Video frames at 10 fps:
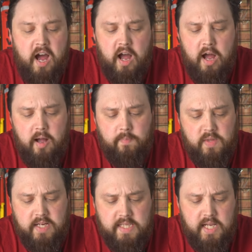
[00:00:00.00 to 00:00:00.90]

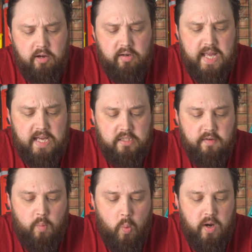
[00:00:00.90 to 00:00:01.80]
I did hear a case
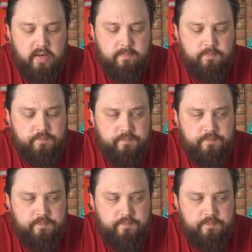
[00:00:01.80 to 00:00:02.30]
of one,